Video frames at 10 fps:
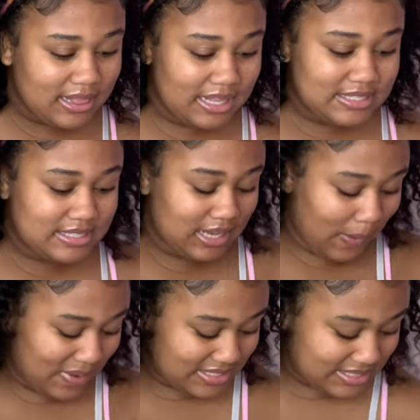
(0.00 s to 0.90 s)
Let's see
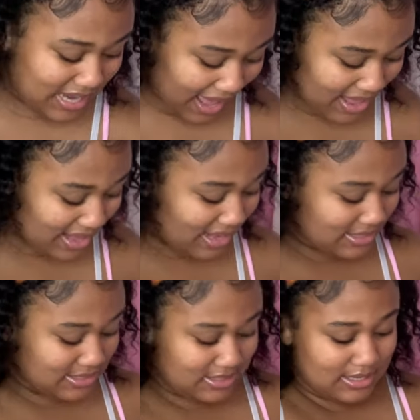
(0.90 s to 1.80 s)
what's
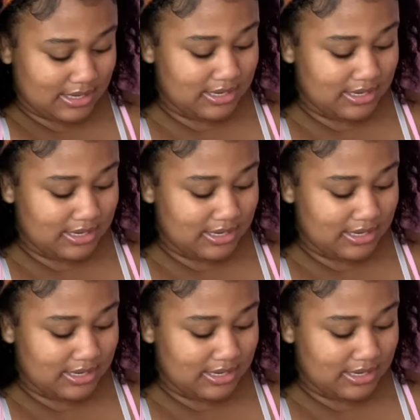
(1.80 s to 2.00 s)
next.